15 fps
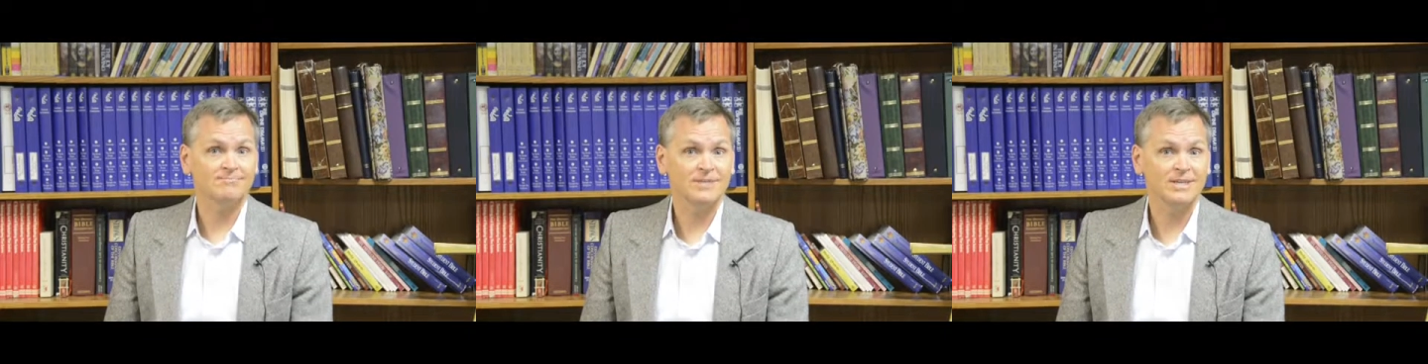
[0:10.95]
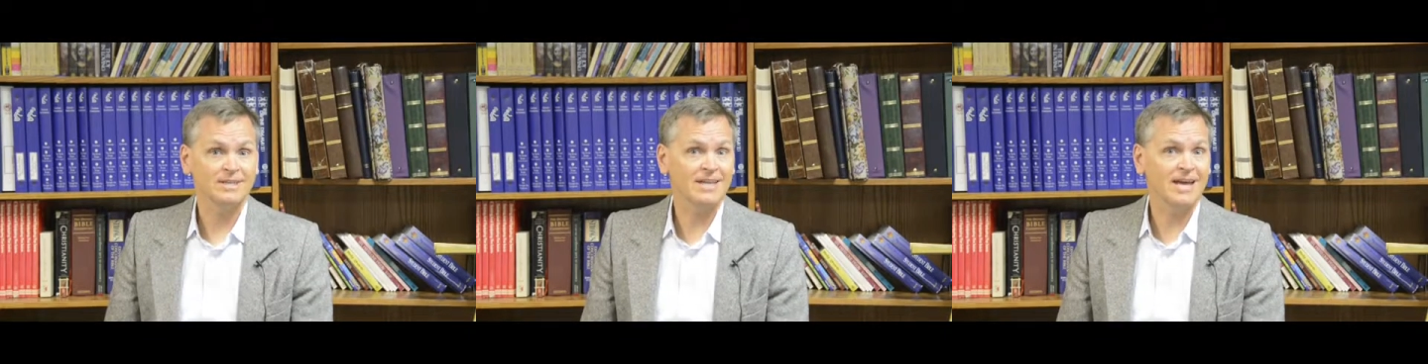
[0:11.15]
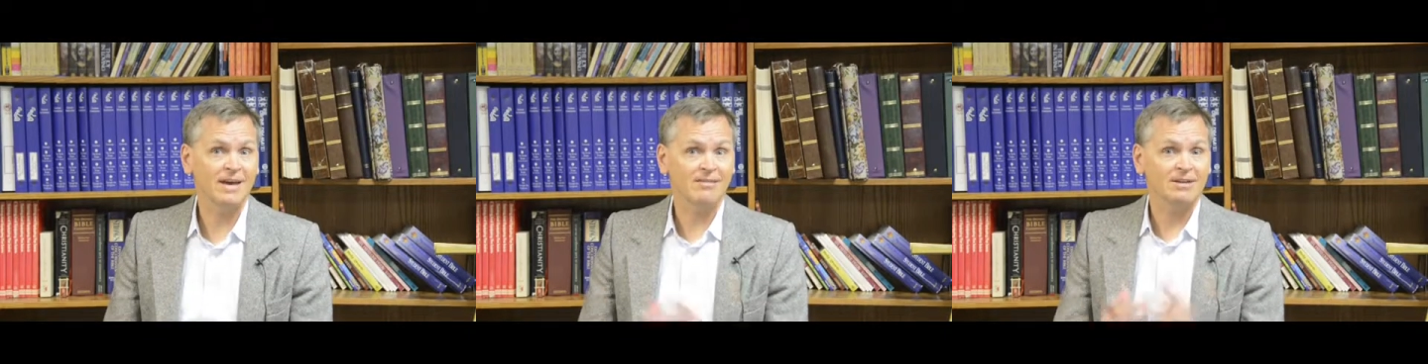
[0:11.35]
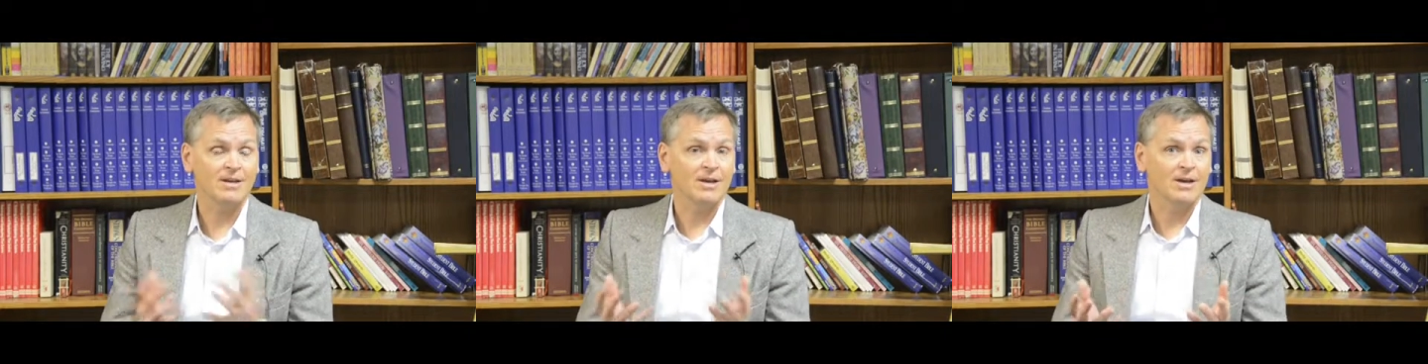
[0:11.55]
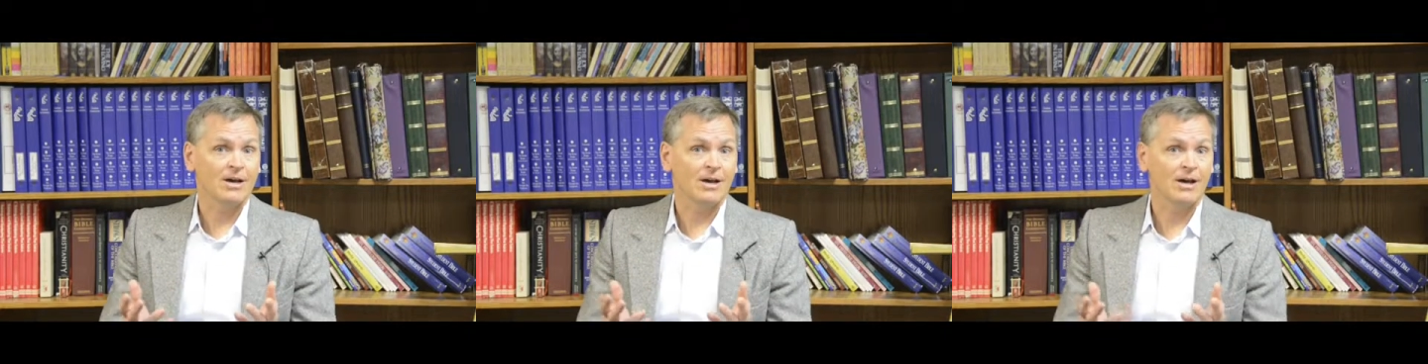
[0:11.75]
In that
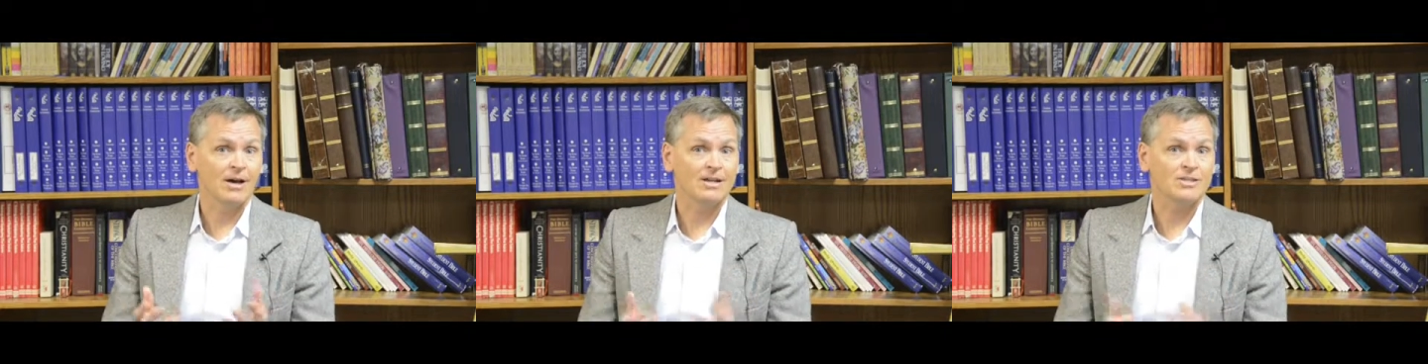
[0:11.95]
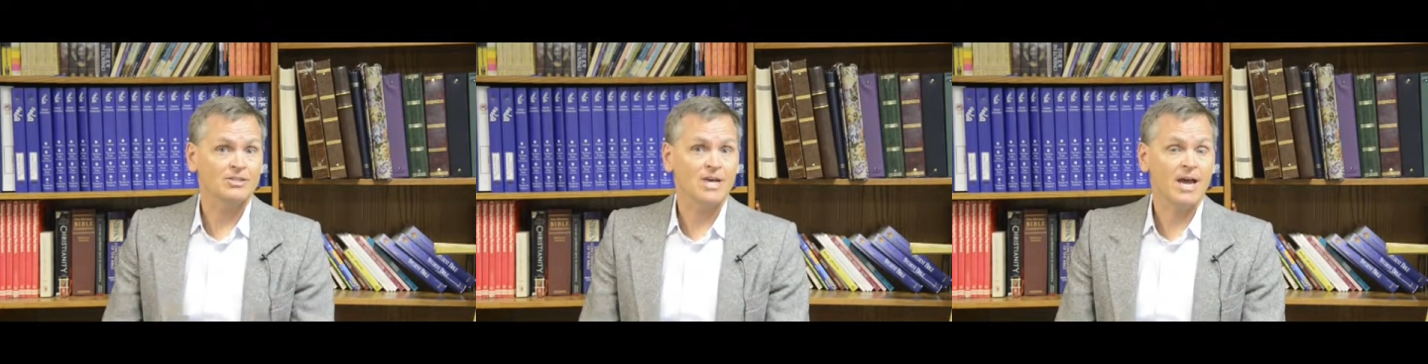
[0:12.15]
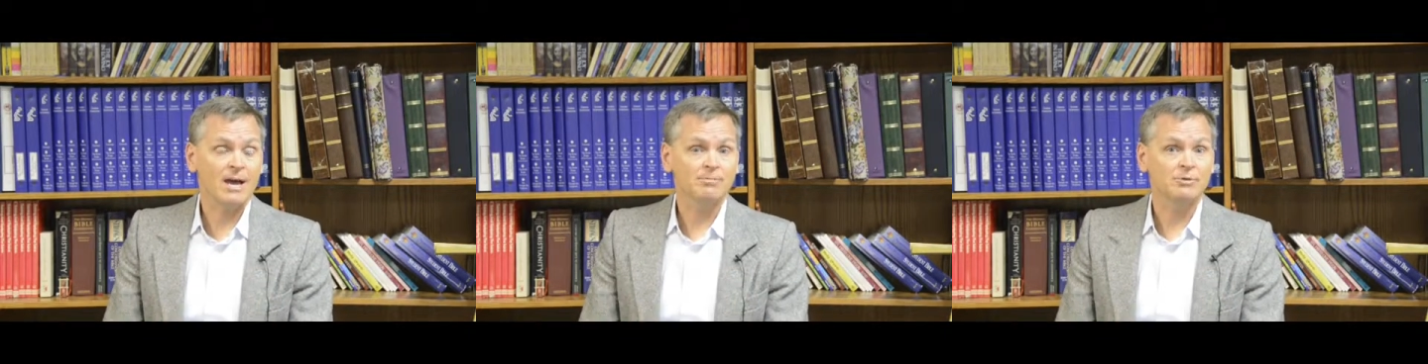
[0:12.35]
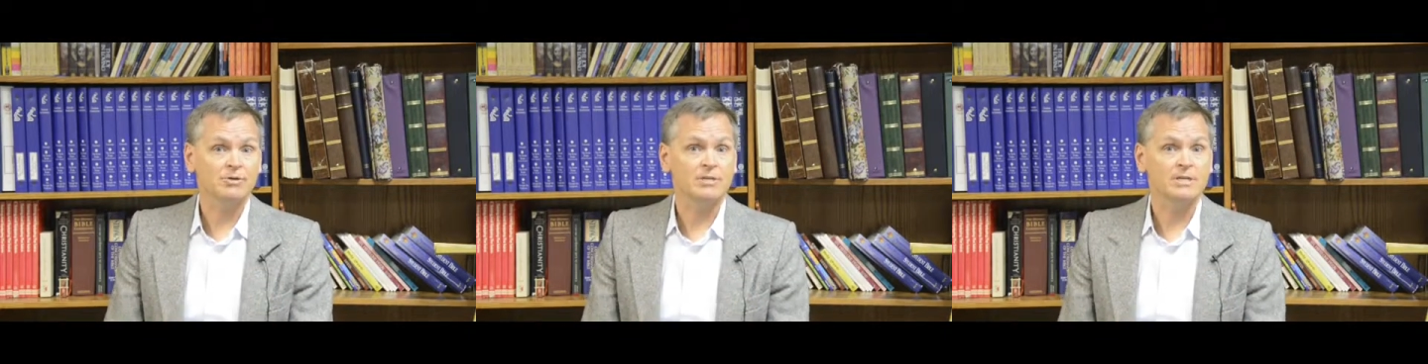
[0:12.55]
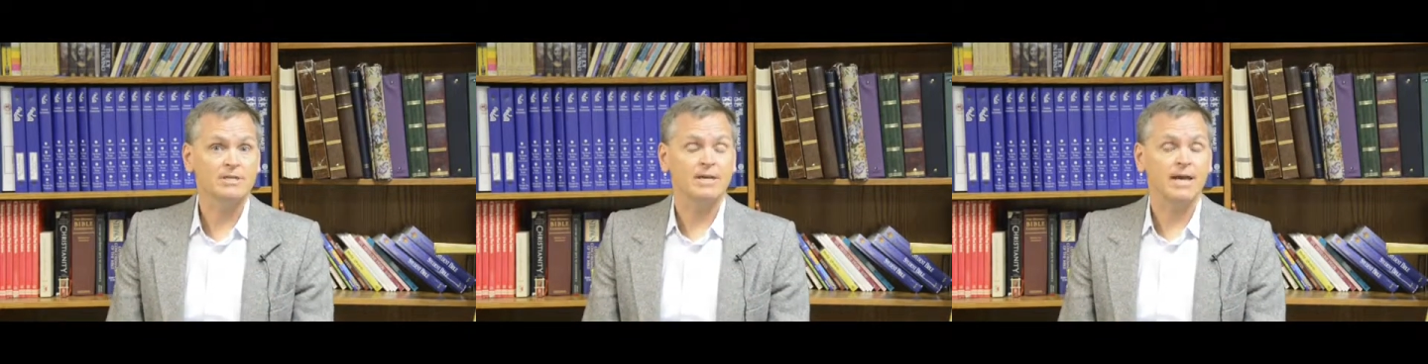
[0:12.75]
uh, chapter,
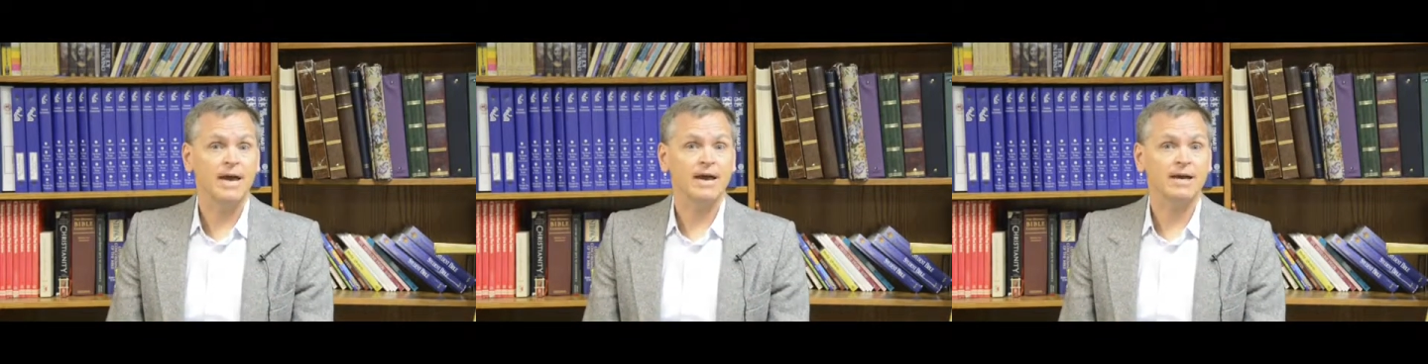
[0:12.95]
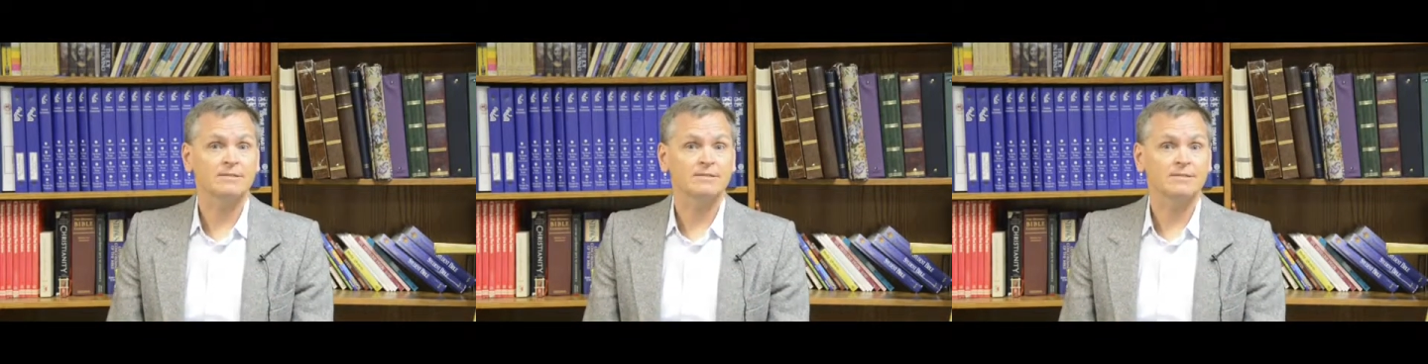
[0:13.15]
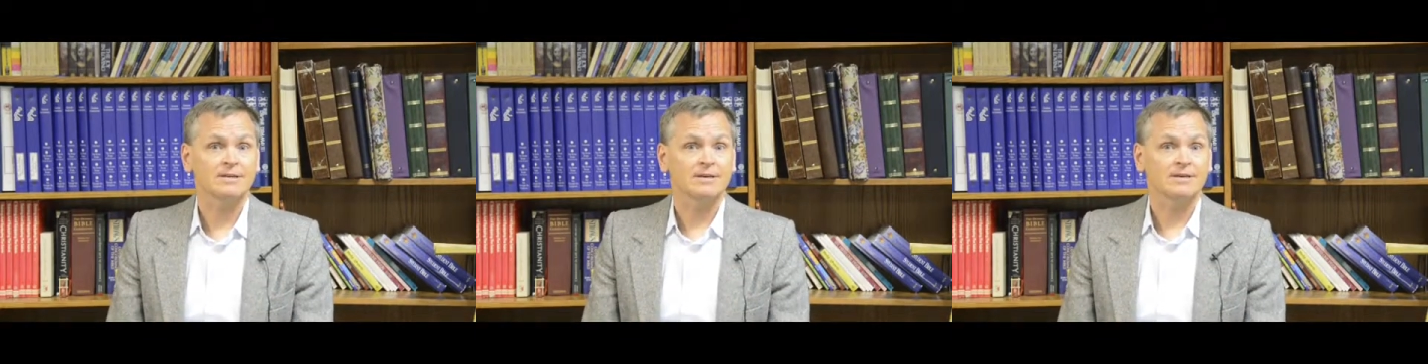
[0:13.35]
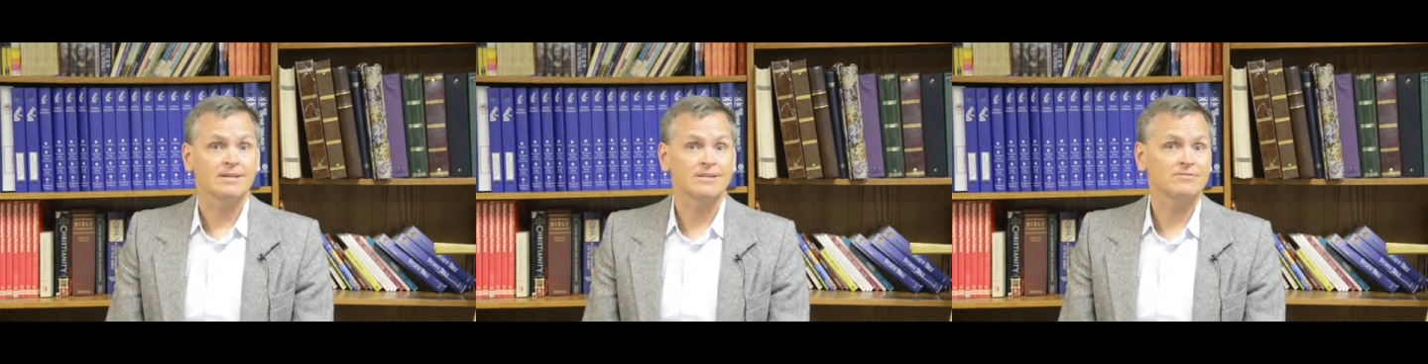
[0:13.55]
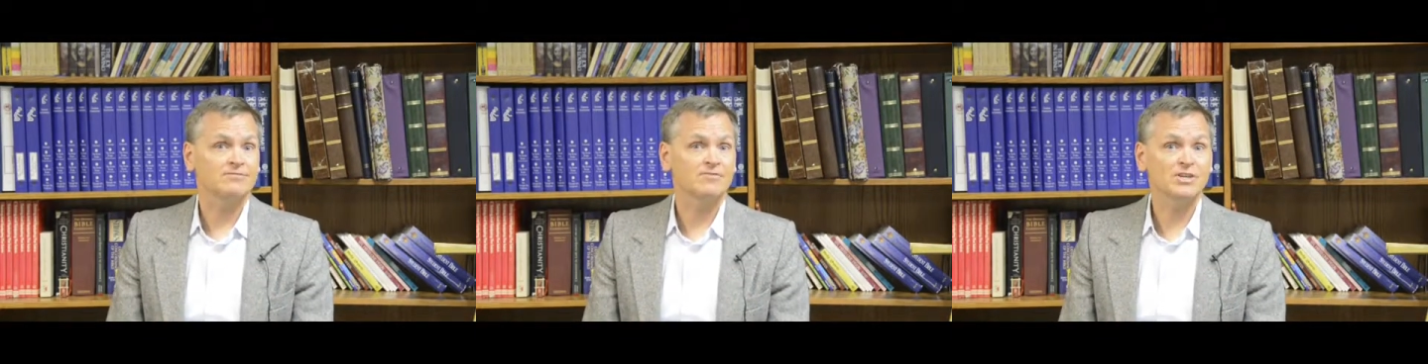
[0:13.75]
he has
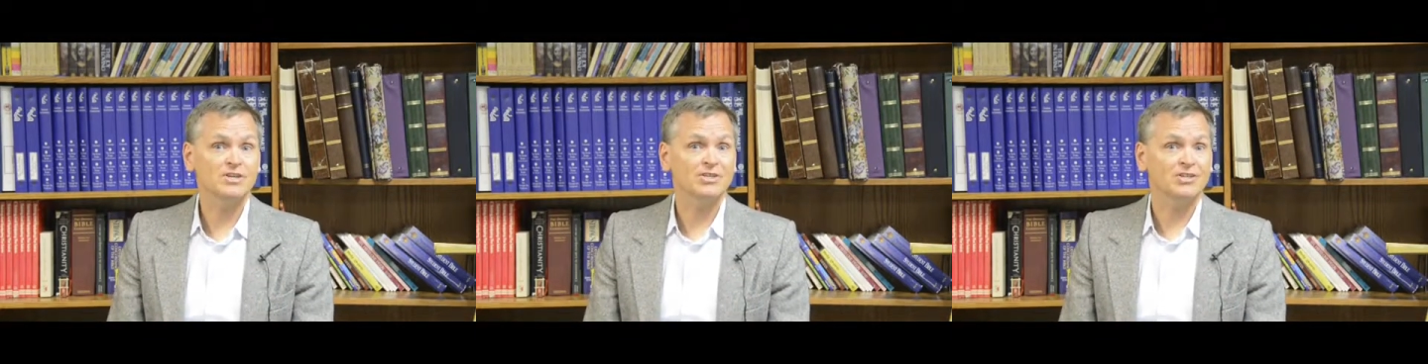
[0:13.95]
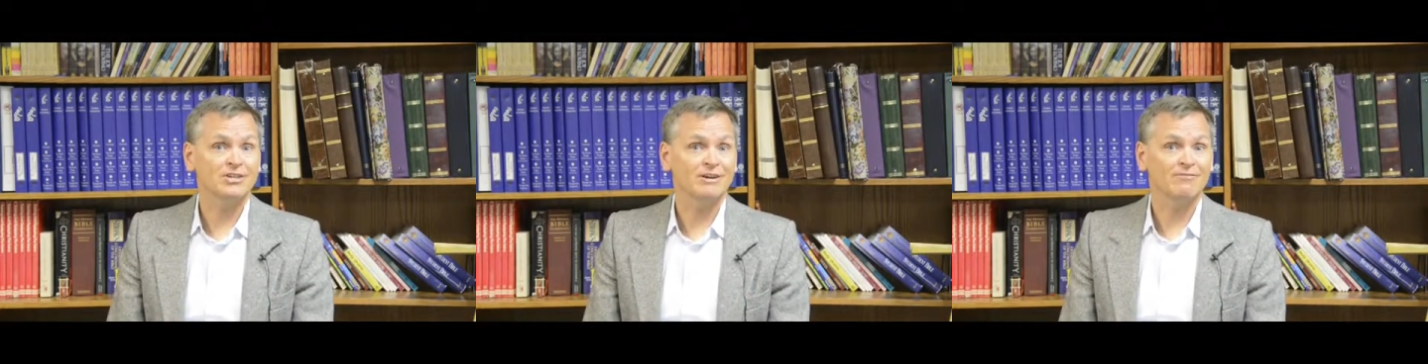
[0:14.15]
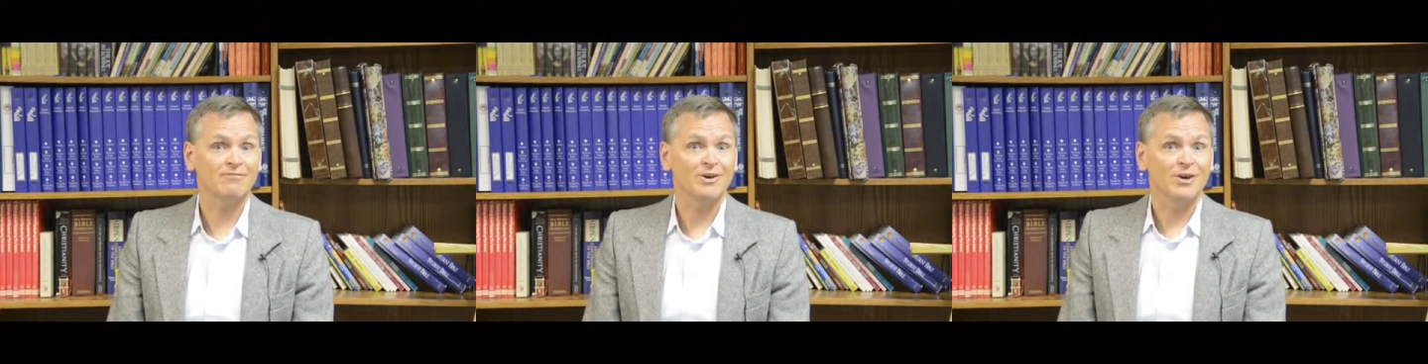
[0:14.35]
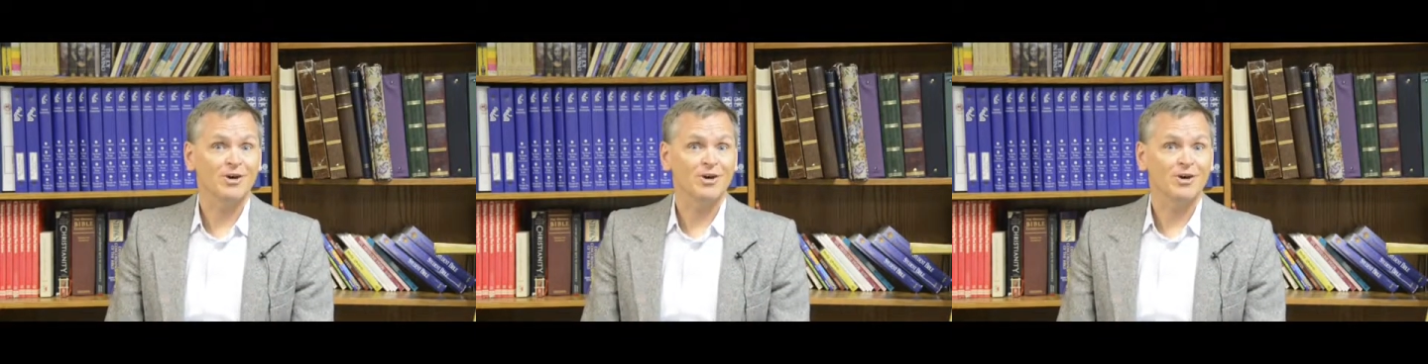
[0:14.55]
this vision of